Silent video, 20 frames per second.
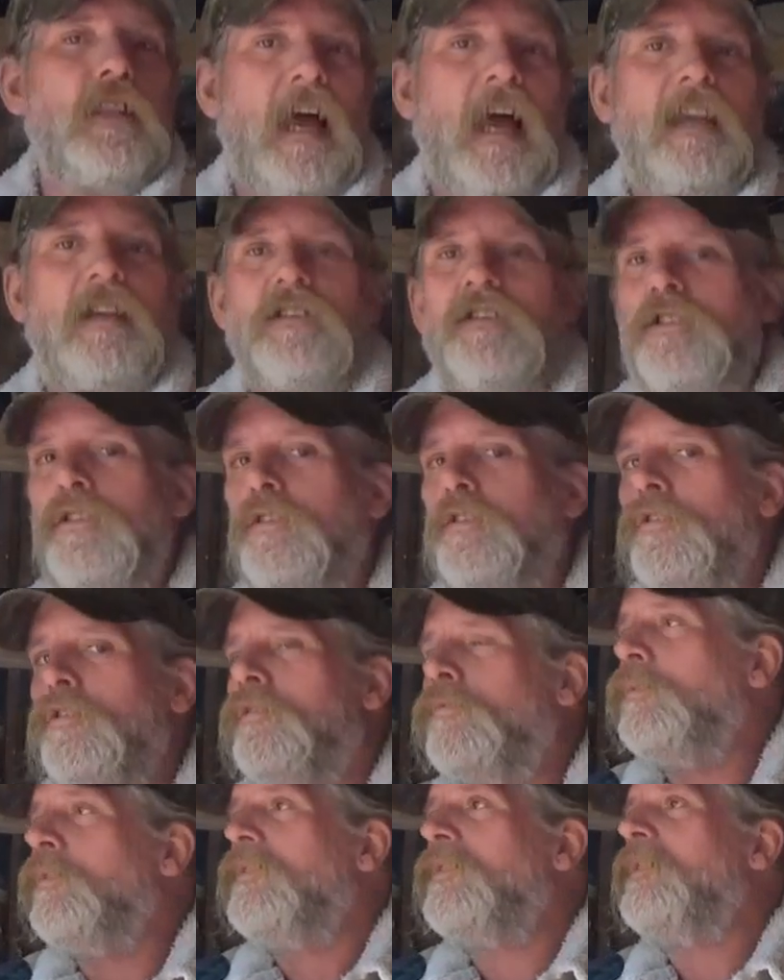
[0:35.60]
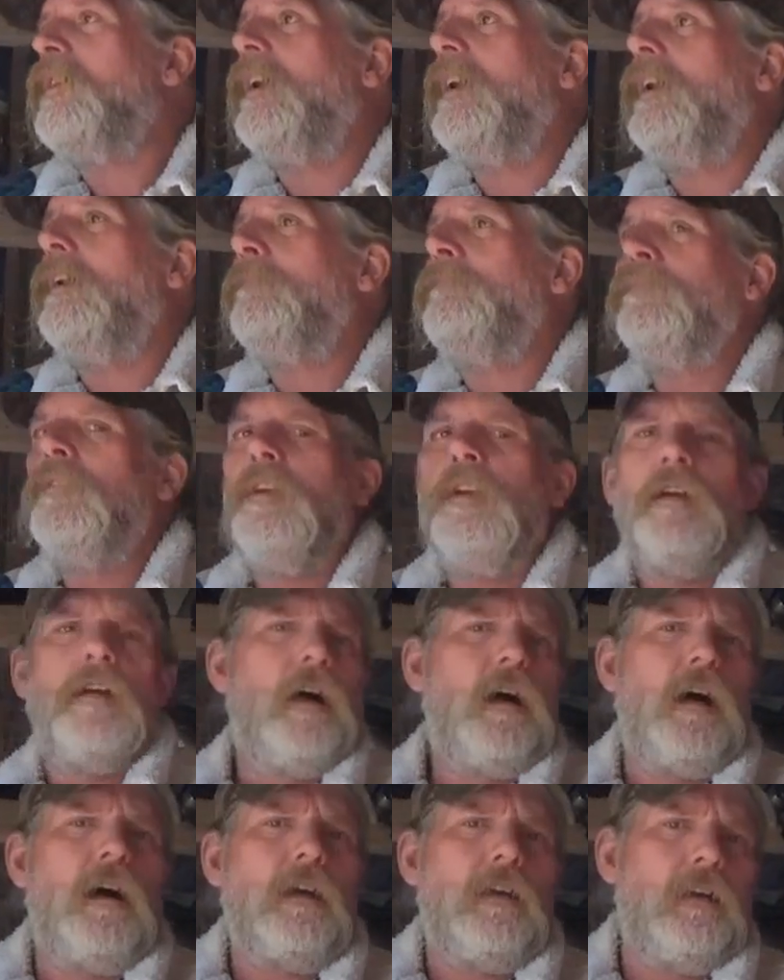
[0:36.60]
latitudes will say,
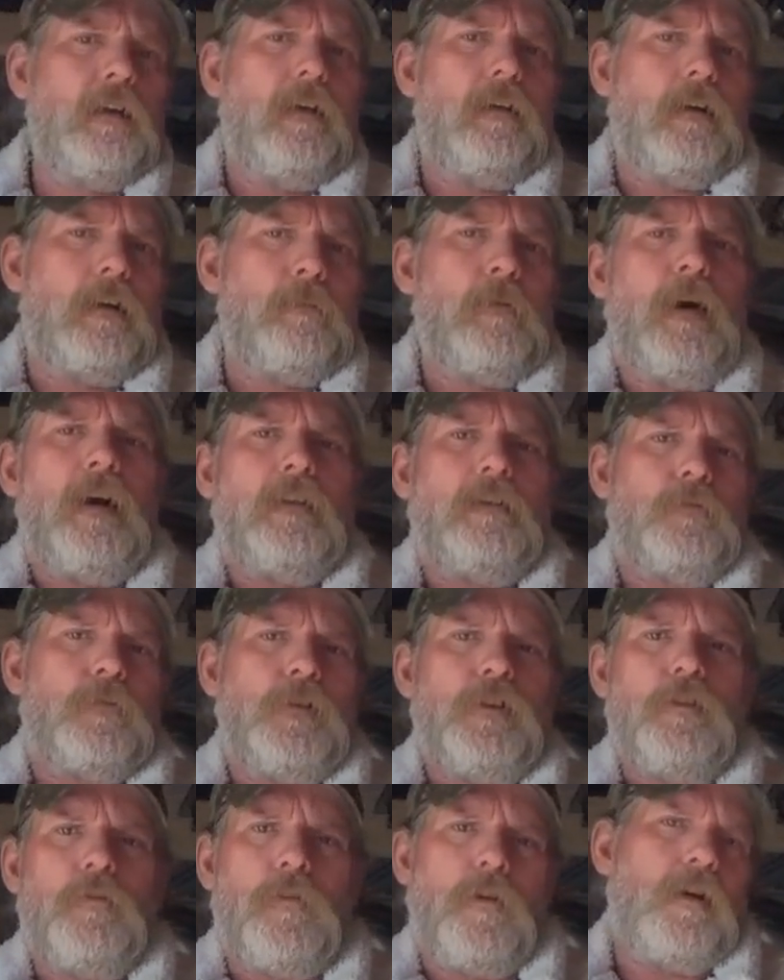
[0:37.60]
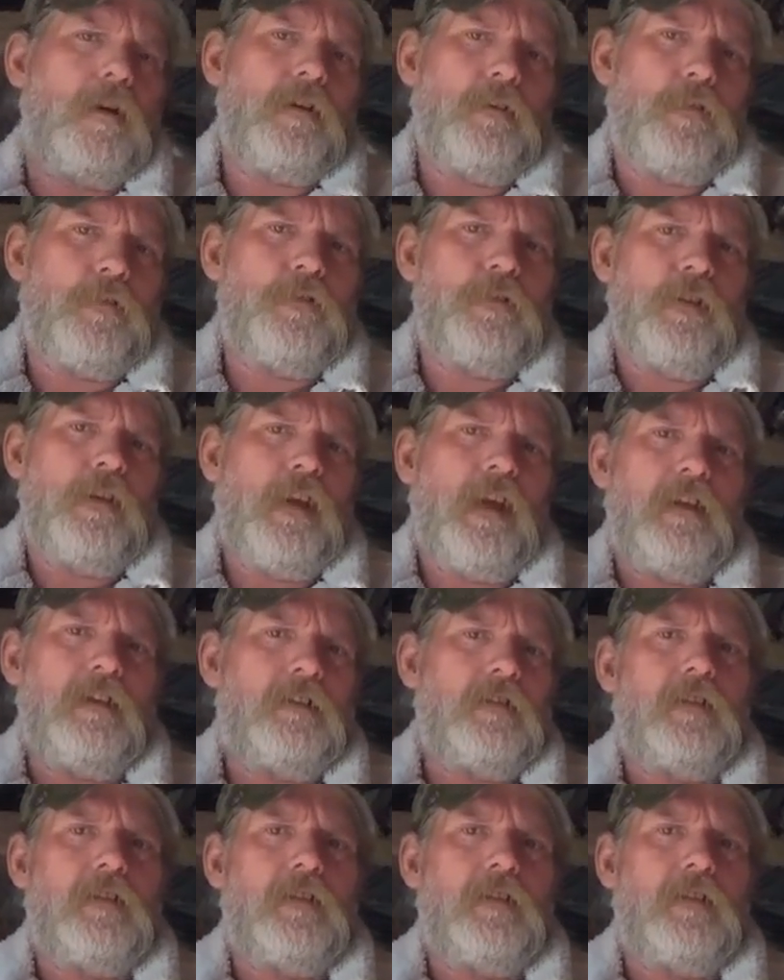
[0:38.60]
oh, come on, where you are, 38